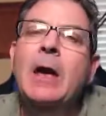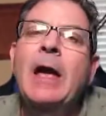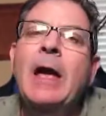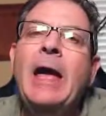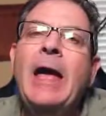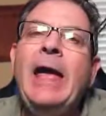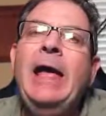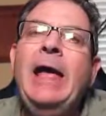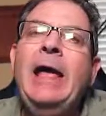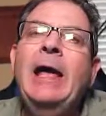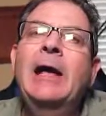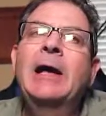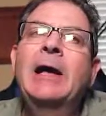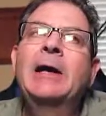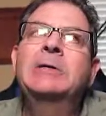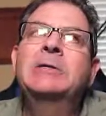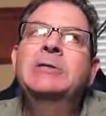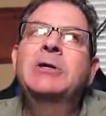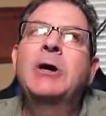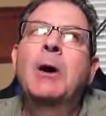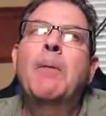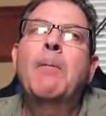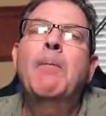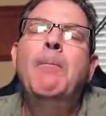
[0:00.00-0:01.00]
And
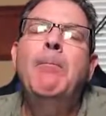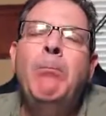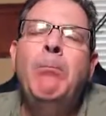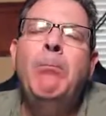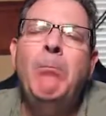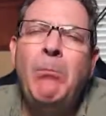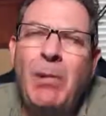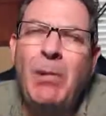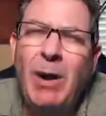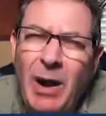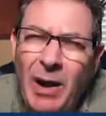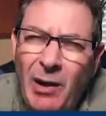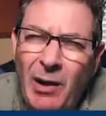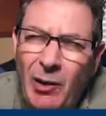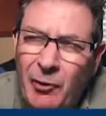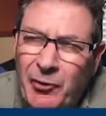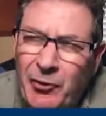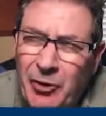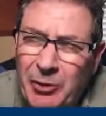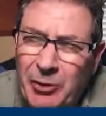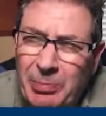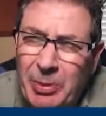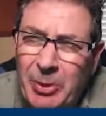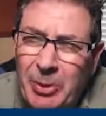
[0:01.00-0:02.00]

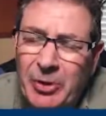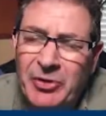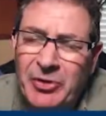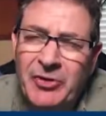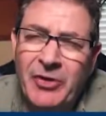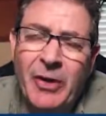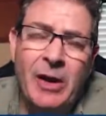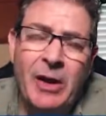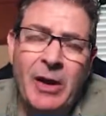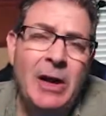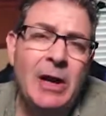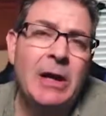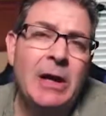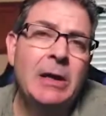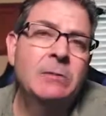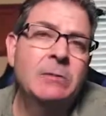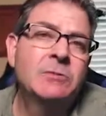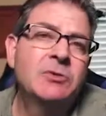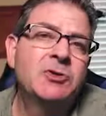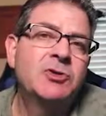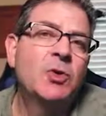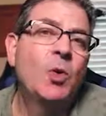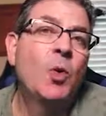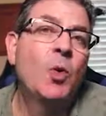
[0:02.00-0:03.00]
multiple
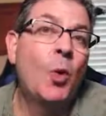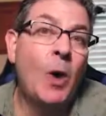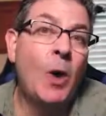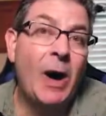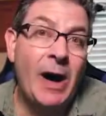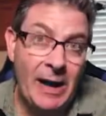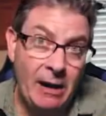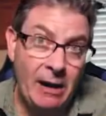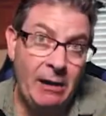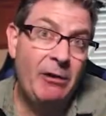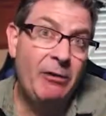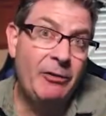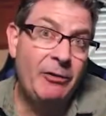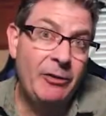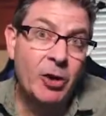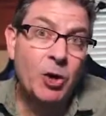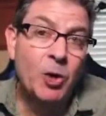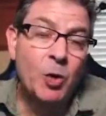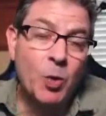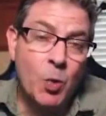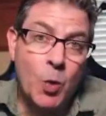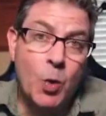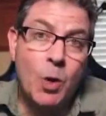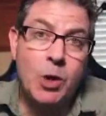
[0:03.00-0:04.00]
times while they're
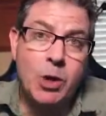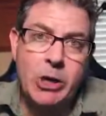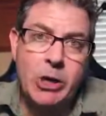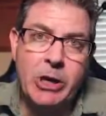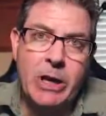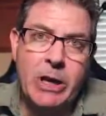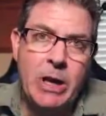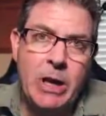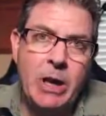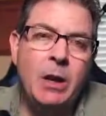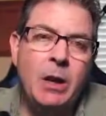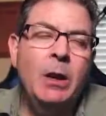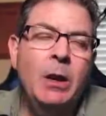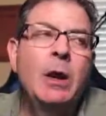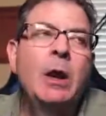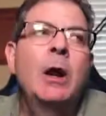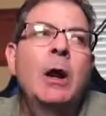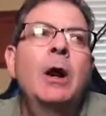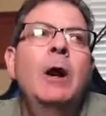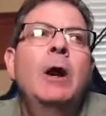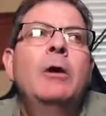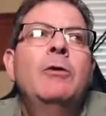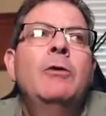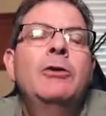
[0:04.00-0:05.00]
working,
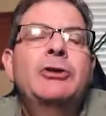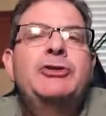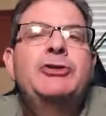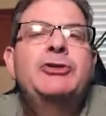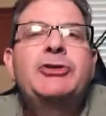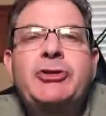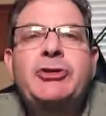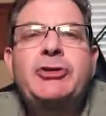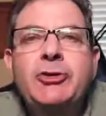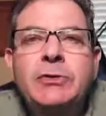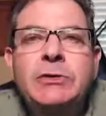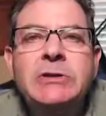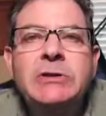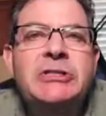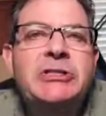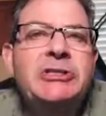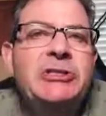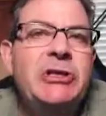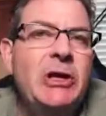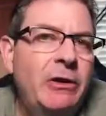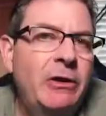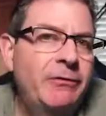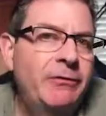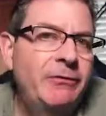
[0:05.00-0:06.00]
the student
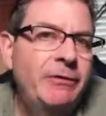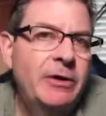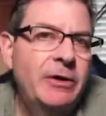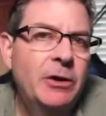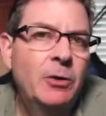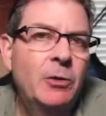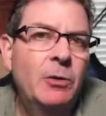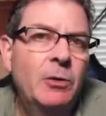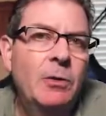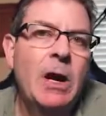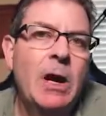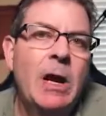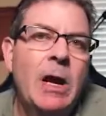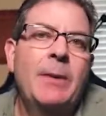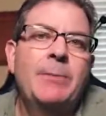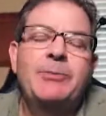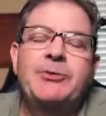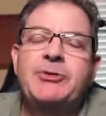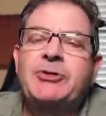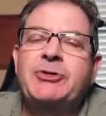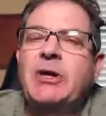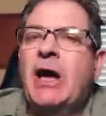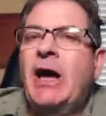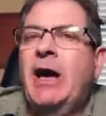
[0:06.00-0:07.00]
self
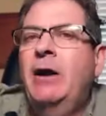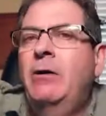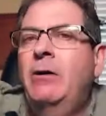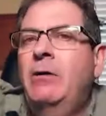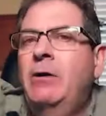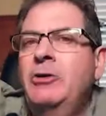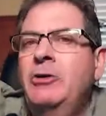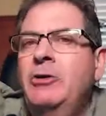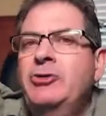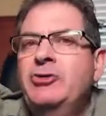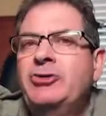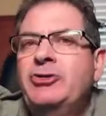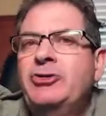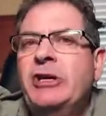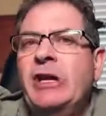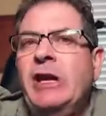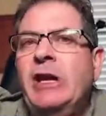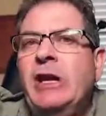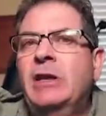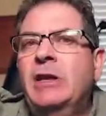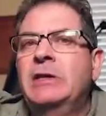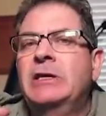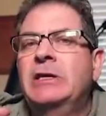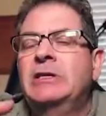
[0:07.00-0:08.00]
interrupts. I don't
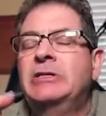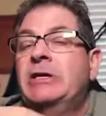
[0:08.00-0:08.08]
understand this.